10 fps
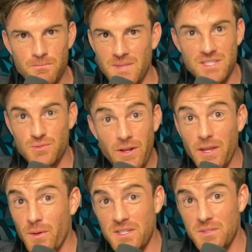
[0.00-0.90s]
That's
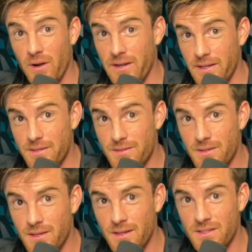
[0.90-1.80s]
really what this market is.
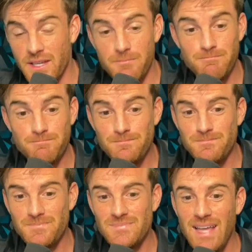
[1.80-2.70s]
It's like,
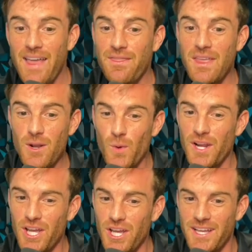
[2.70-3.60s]
hmm, I think we're
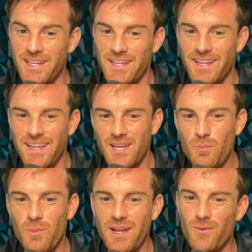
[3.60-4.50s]
good,
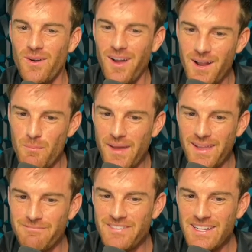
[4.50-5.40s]
but we're on a
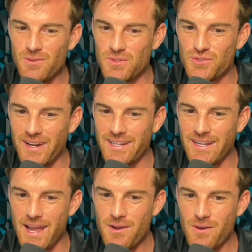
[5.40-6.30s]
bed of needles right
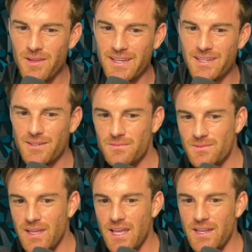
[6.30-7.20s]
now. Like,
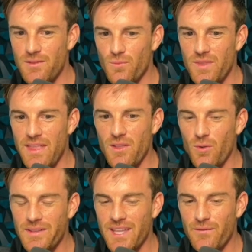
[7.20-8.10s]
and and the
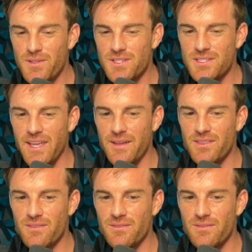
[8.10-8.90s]
only difference is like,